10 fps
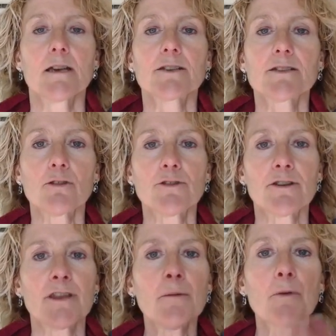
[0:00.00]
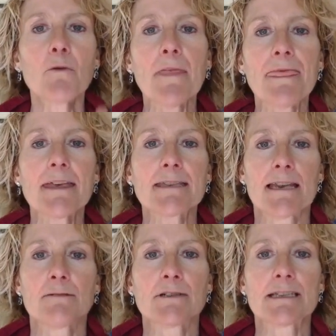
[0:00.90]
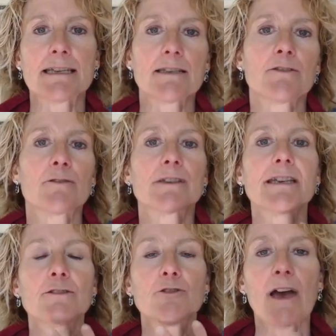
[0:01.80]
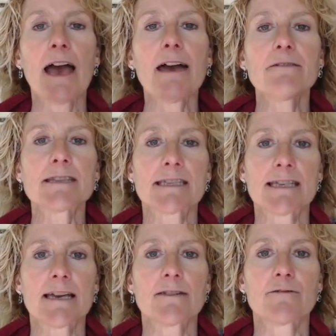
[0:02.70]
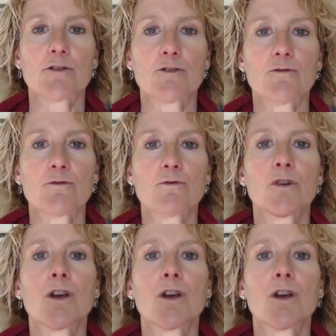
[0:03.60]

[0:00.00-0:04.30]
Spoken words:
So the number one thing that I want to tell you is that you have inside of you